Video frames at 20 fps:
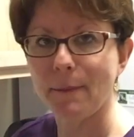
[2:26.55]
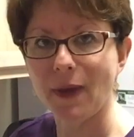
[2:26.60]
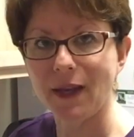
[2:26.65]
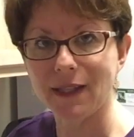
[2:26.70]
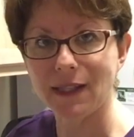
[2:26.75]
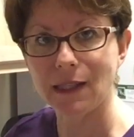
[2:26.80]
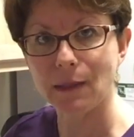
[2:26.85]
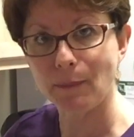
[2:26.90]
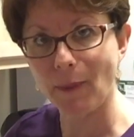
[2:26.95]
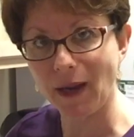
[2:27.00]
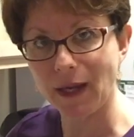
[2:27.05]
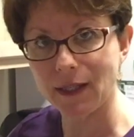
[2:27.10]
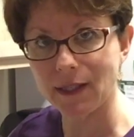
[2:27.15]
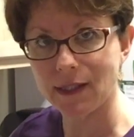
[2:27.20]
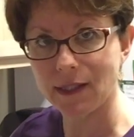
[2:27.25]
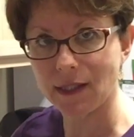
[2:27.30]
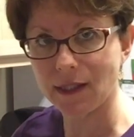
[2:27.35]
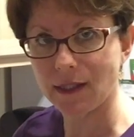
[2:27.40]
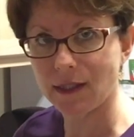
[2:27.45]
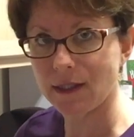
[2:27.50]
my
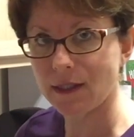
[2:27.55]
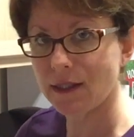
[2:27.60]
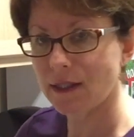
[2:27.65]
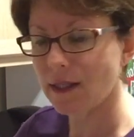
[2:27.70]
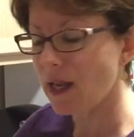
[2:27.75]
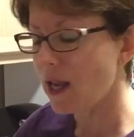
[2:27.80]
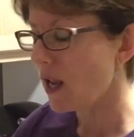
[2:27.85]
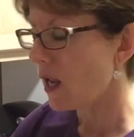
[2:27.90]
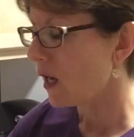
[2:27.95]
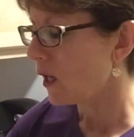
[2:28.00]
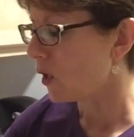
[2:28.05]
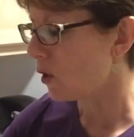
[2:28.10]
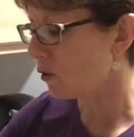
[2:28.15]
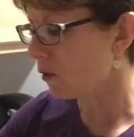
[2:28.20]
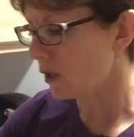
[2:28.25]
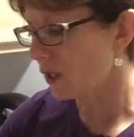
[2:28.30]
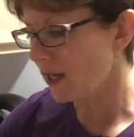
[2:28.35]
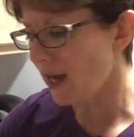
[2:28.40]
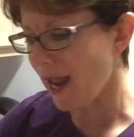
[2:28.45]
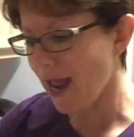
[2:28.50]
spices. You
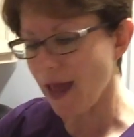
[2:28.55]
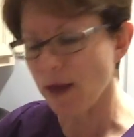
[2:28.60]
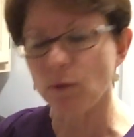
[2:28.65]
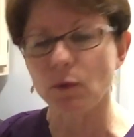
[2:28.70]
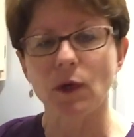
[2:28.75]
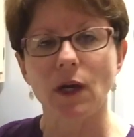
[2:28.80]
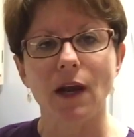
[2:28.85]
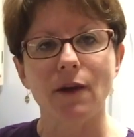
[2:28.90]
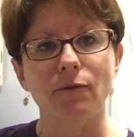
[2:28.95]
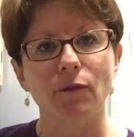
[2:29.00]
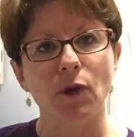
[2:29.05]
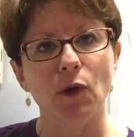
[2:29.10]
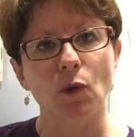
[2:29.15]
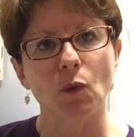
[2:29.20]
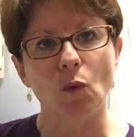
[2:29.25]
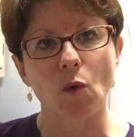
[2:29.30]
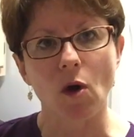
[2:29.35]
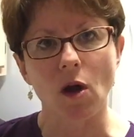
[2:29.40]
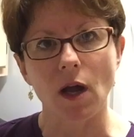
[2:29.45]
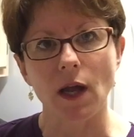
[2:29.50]
can add whatever you
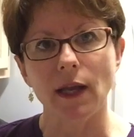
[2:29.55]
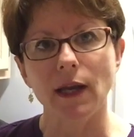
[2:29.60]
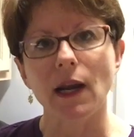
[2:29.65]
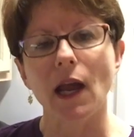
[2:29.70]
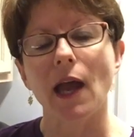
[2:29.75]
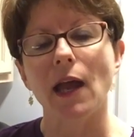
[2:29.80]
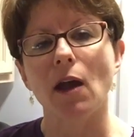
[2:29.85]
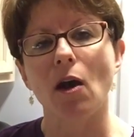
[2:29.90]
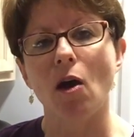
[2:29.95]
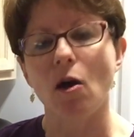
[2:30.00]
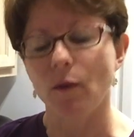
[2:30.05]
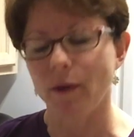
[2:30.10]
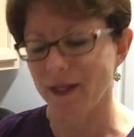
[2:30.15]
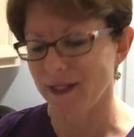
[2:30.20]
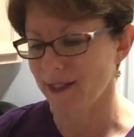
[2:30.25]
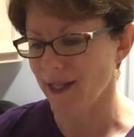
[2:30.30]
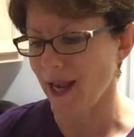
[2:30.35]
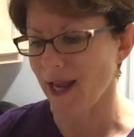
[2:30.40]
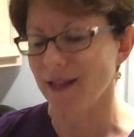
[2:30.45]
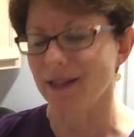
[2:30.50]
want. I
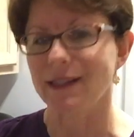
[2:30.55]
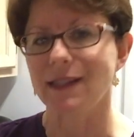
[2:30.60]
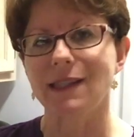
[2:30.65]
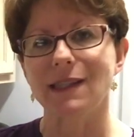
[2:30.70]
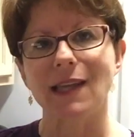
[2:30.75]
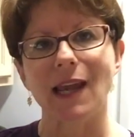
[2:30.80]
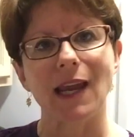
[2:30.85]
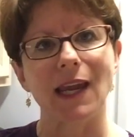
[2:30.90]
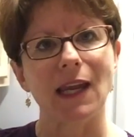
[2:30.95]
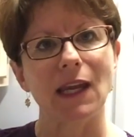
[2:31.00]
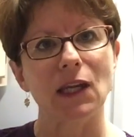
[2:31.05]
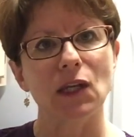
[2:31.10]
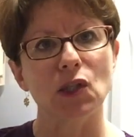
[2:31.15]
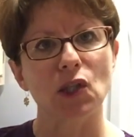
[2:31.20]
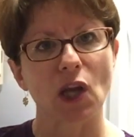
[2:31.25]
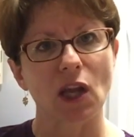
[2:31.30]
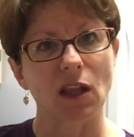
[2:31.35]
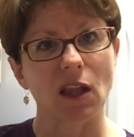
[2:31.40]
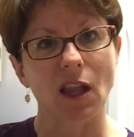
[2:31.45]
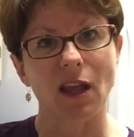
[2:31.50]
always add sage.
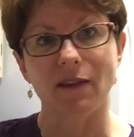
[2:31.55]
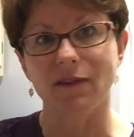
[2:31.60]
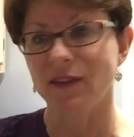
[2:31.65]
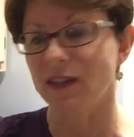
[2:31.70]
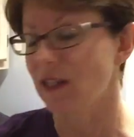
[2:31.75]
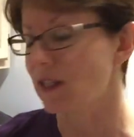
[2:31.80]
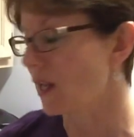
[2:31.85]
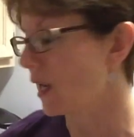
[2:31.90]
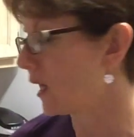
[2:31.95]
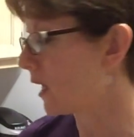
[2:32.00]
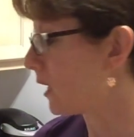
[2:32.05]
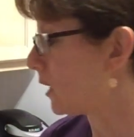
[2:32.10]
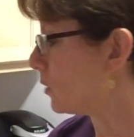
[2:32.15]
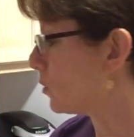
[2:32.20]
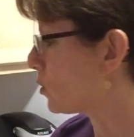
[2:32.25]
I love sage,